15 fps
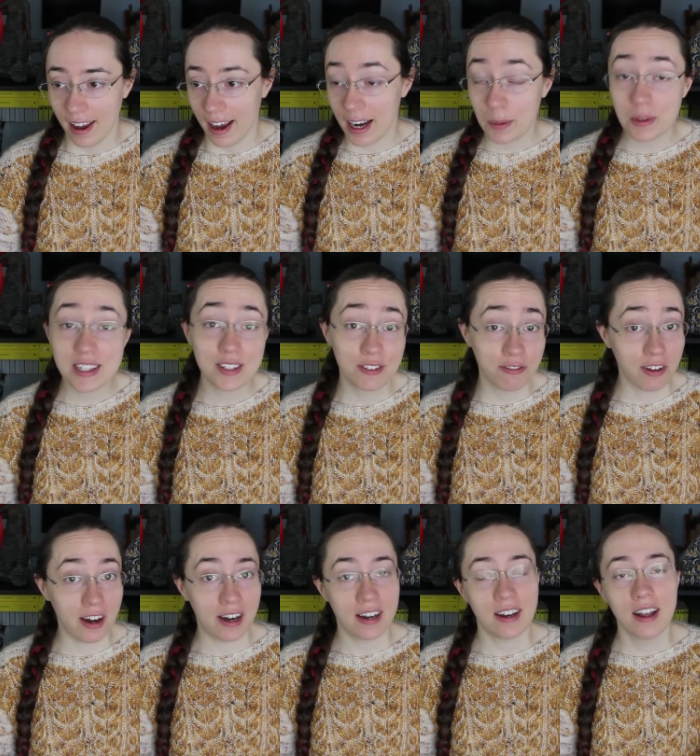and it was
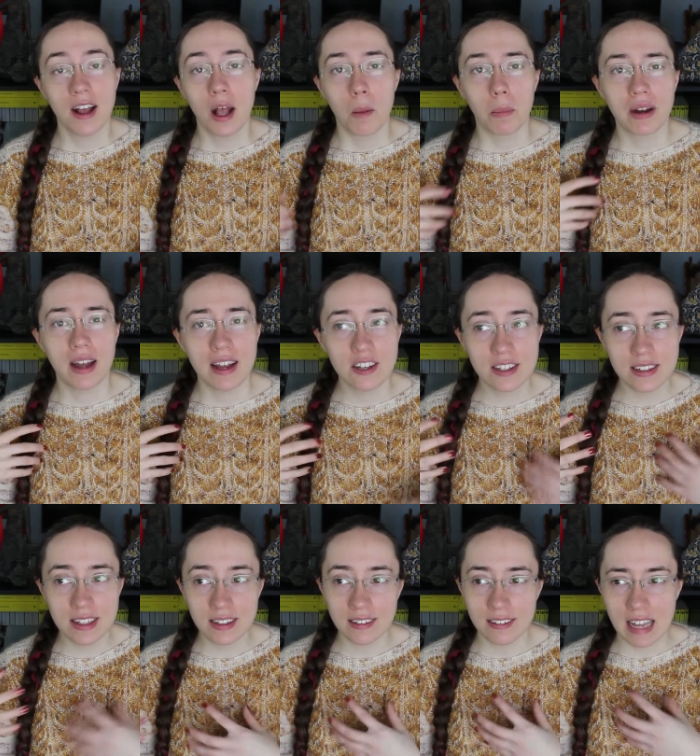fun, but it just
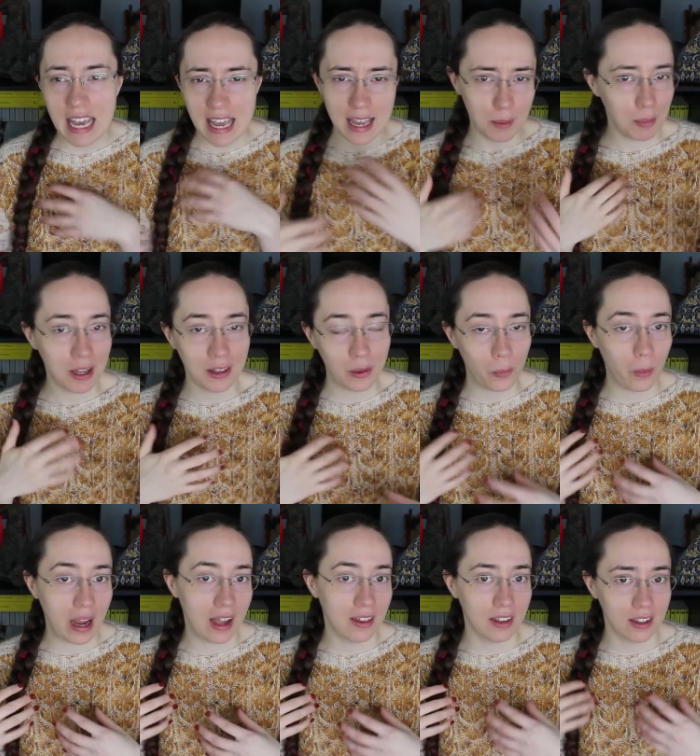didn't hit me the
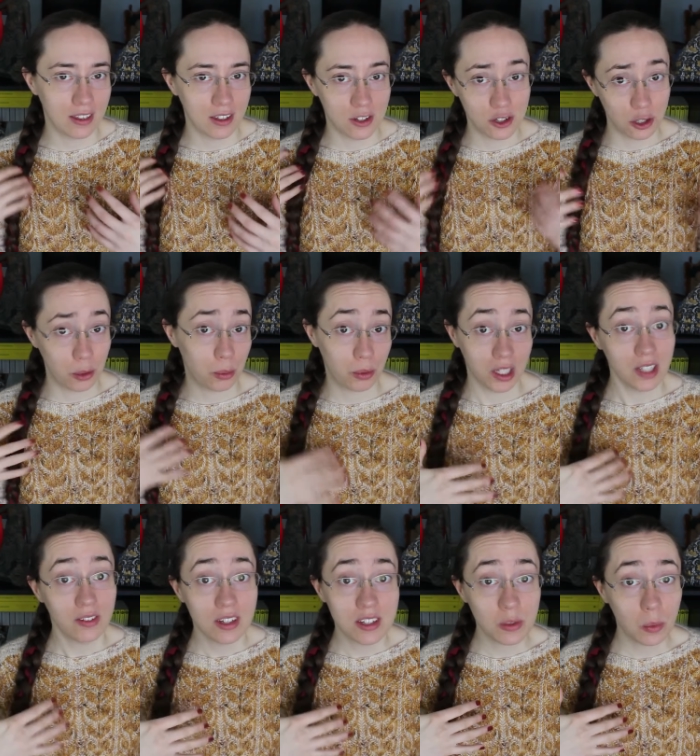way that the two
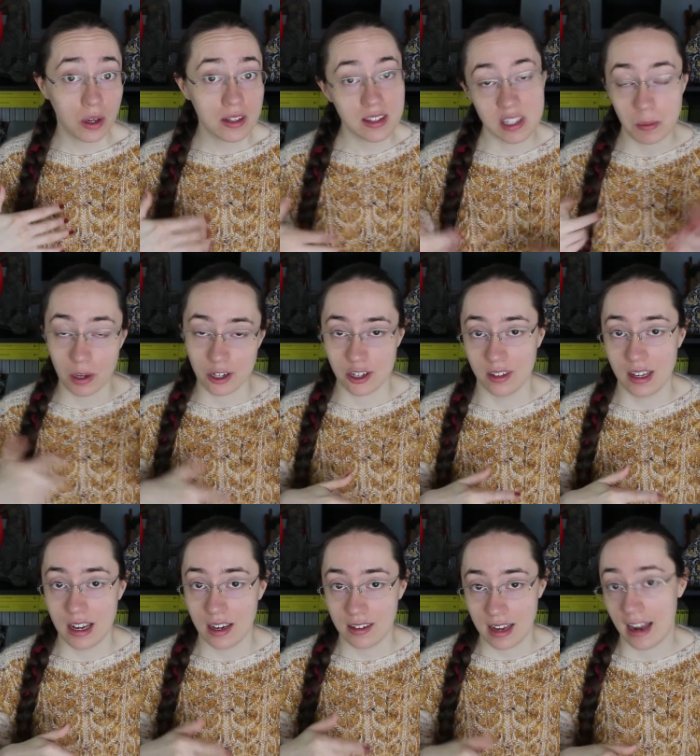previous ones,
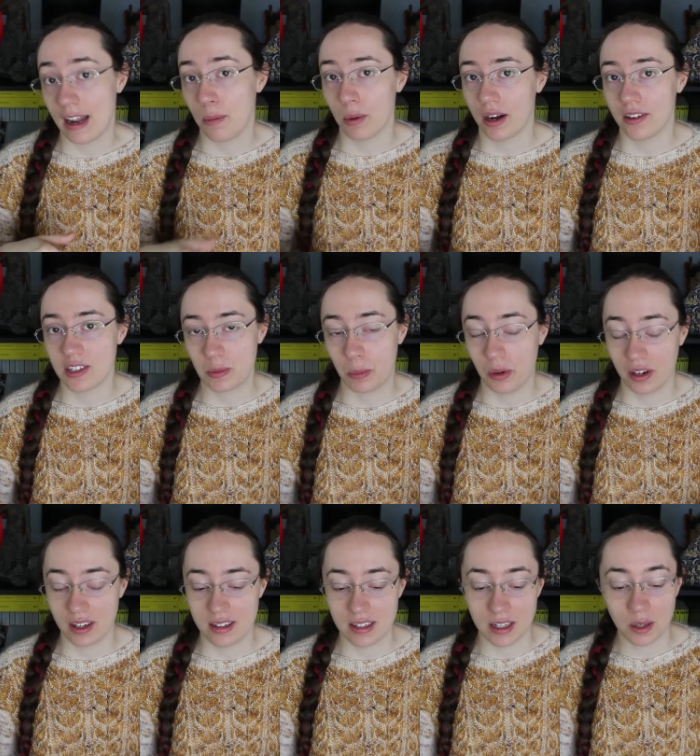especially Danny Brown's
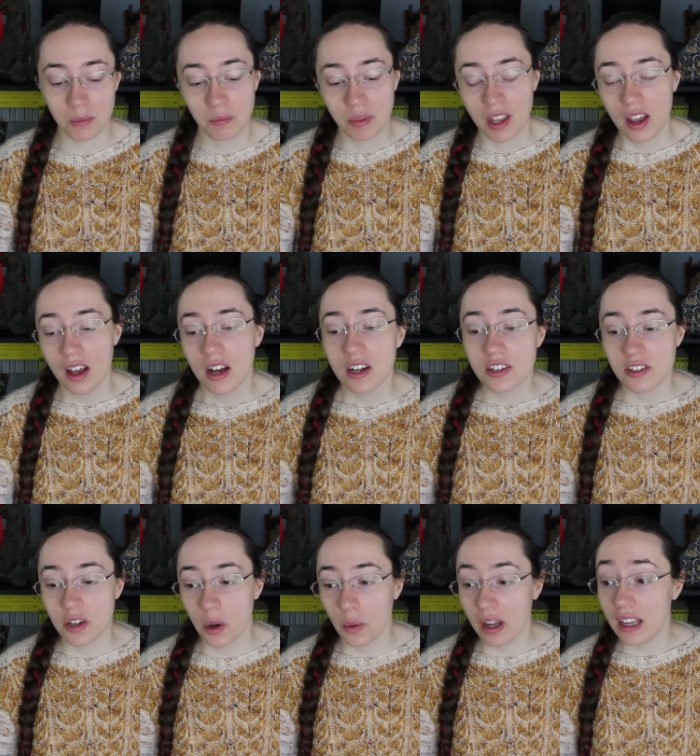book, did.
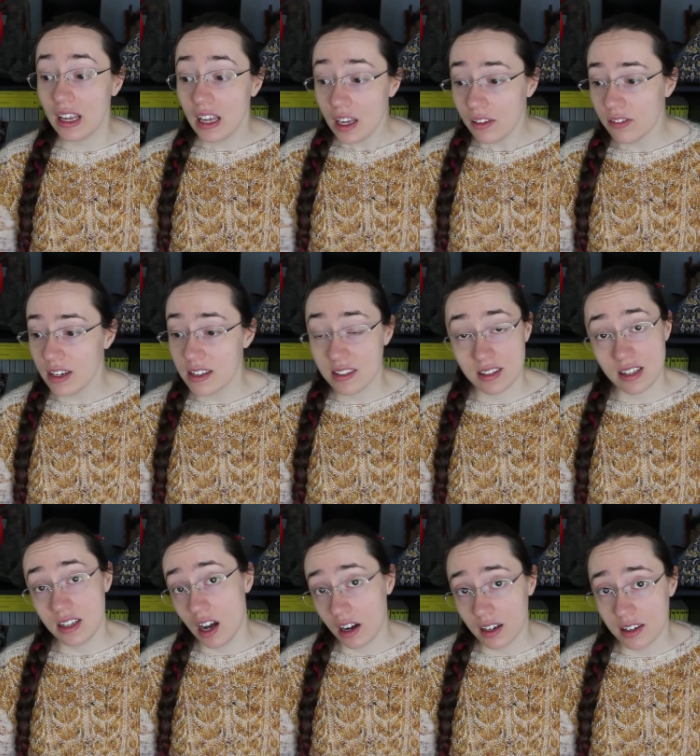So Eve is the
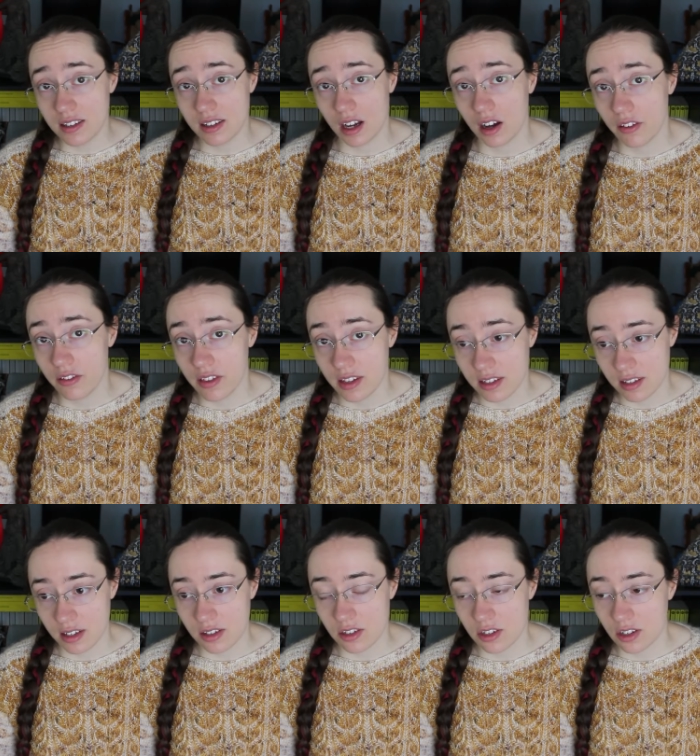youngest of the
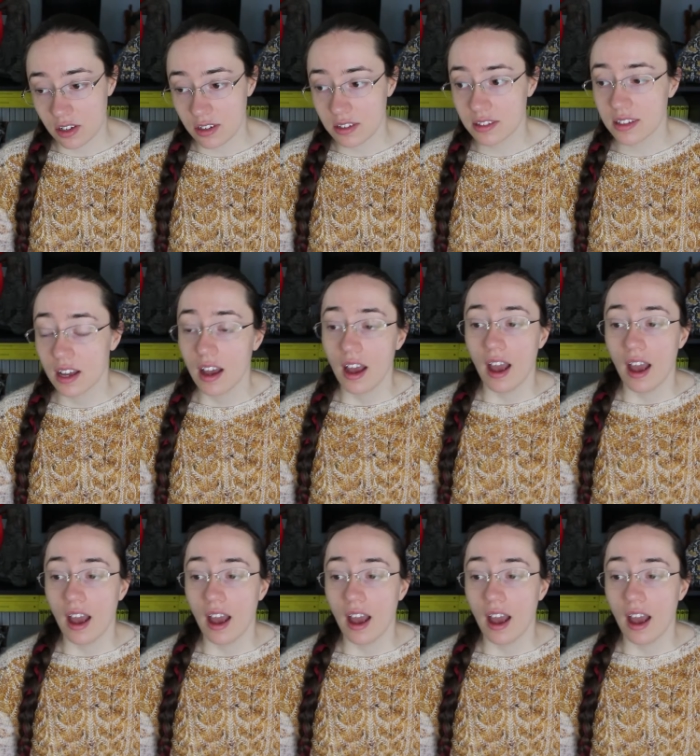sisters,